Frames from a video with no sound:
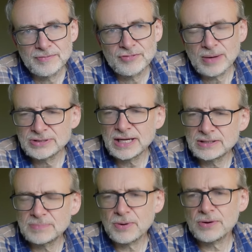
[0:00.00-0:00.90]

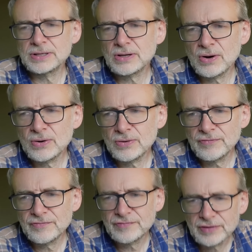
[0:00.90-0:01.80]
represents a point
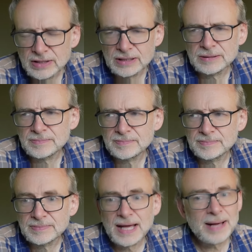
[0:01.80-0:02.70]
of
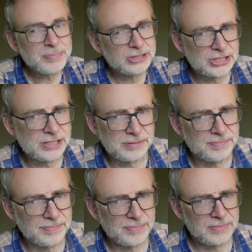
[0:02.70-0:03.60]
apogee.
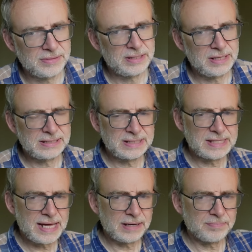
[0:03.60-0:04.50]
It's
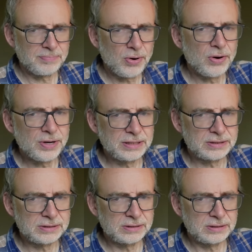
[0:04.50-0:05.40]
that
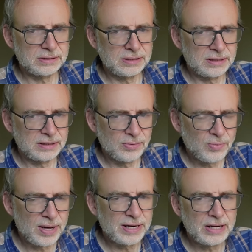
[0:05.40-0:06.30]
point
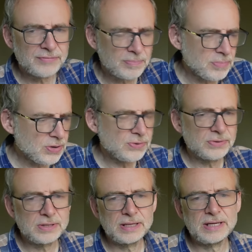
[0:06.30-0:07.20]
when the
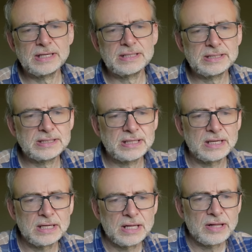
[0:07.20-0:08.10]
moon is
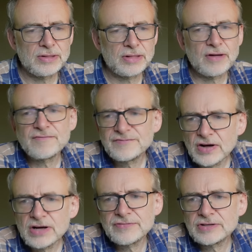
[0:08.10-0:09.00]

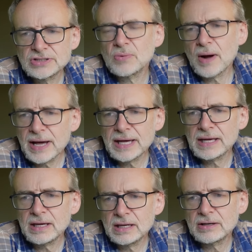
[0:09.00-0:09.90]
furthest
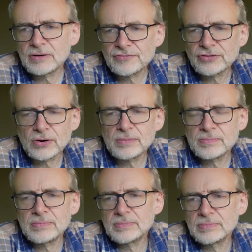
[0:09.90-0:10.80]
away
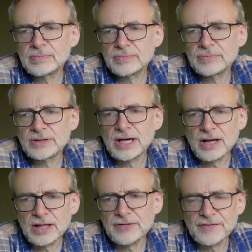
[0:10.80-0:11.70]
from the
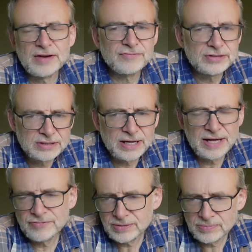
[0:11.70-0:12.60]
earth. Every
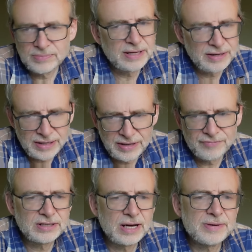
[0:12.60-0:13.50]

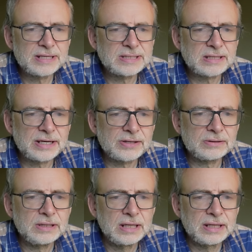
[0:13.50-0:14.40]
time in its
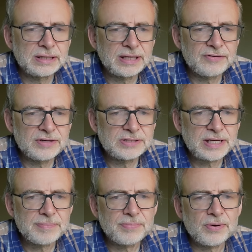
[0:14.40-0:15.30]
cycle there is
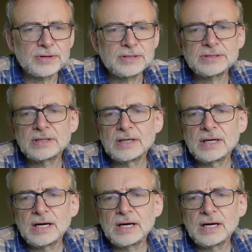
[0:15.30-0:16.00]
that point,